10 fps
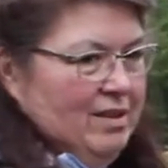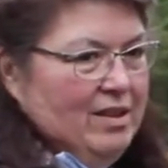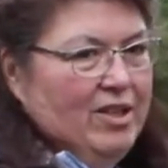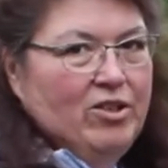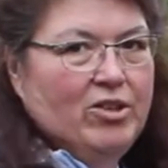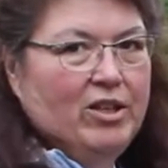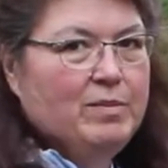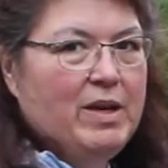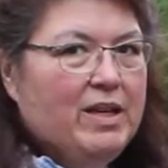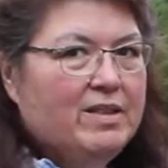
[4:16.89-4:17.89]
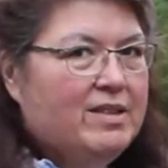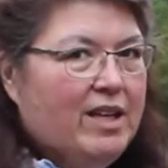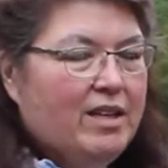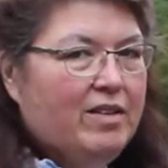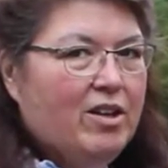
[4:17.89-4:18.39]
like you could make it
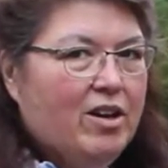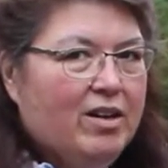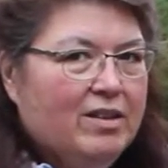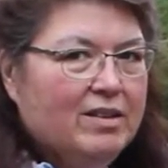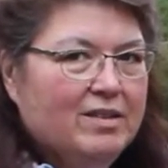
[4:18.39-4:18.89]
state of the art,